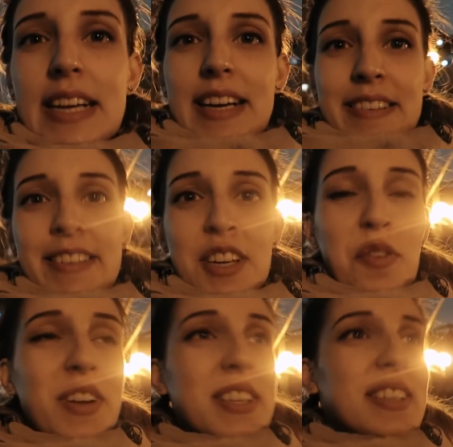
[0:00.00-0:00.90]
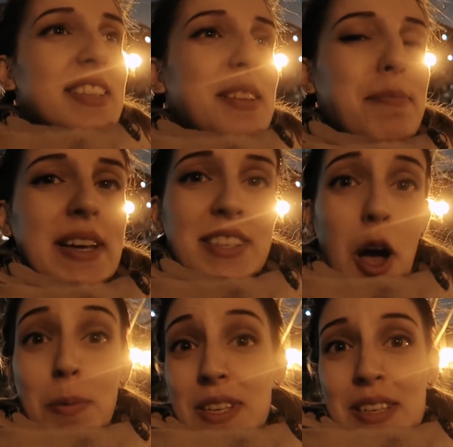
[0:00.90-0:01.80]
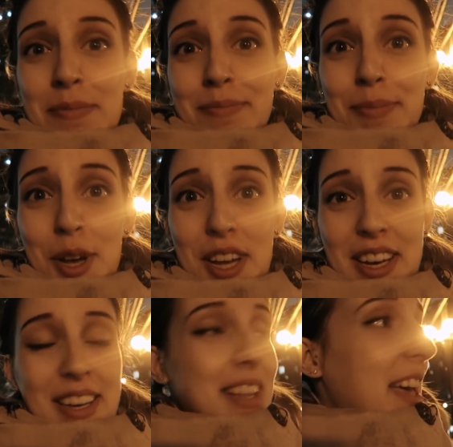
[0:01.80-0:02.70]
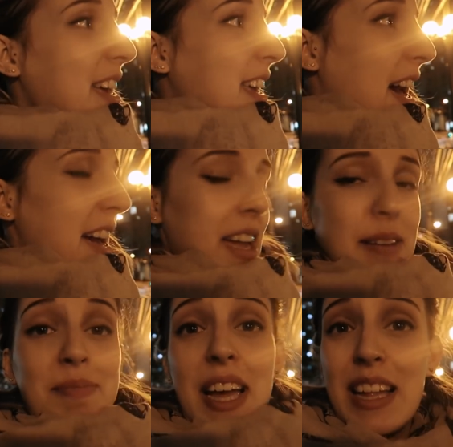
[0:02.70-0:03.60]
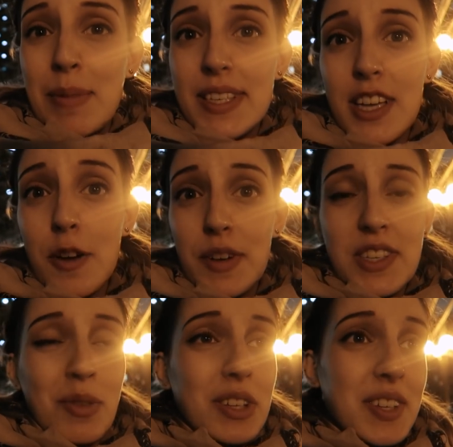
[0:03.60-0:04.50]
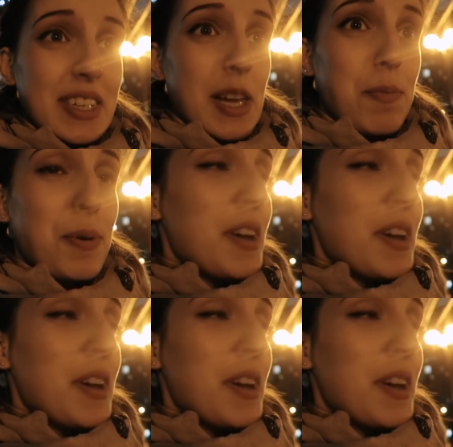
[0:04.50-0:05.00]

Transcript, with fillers: I don't know if it's the best option, but like I'm telling myself, it's only to sleep.